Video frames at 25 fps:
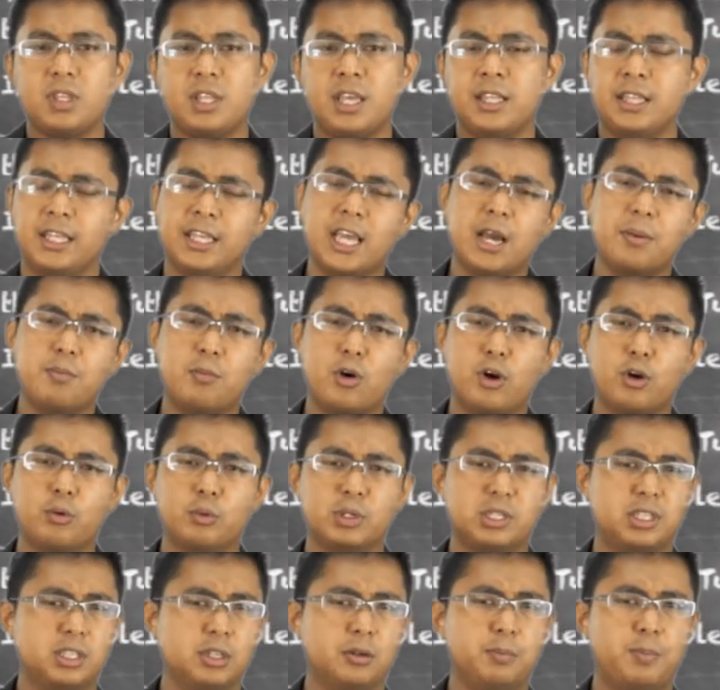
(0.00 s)
The young boy
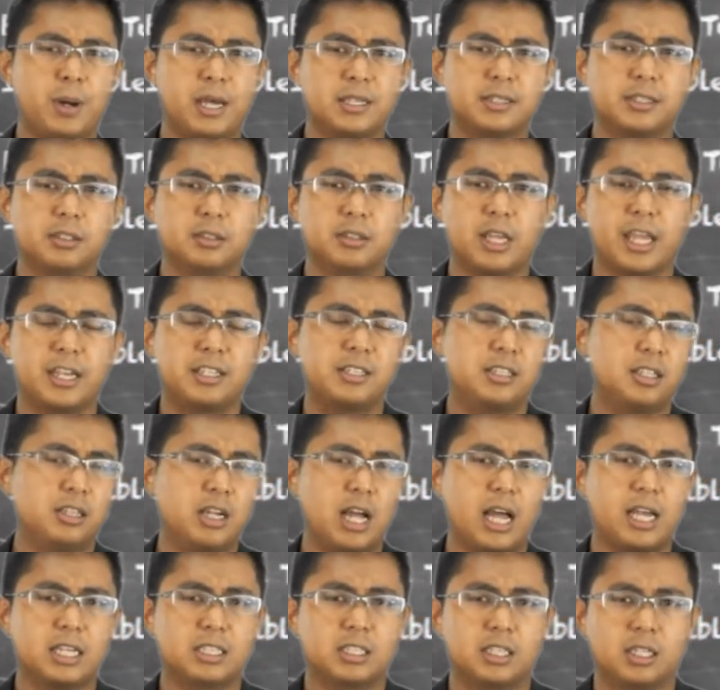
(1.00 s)
was still puzzled and
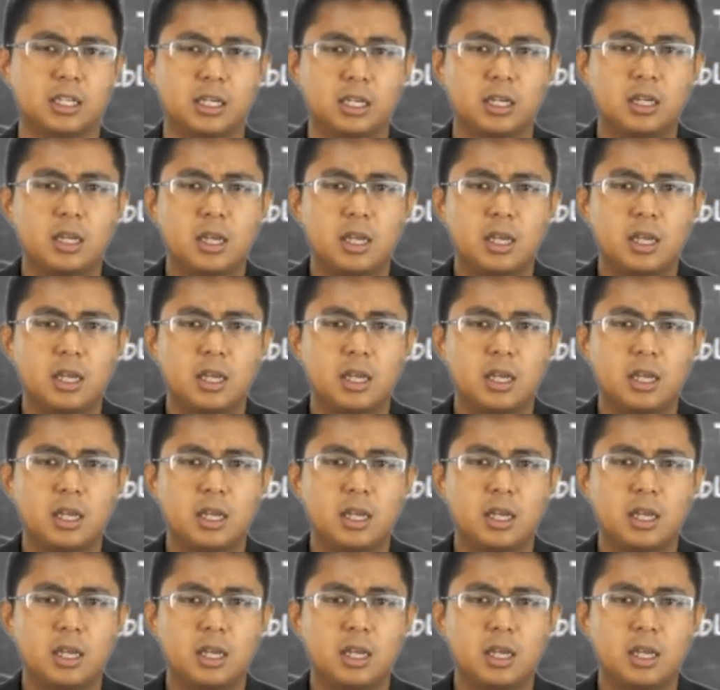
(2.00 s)
still asked her,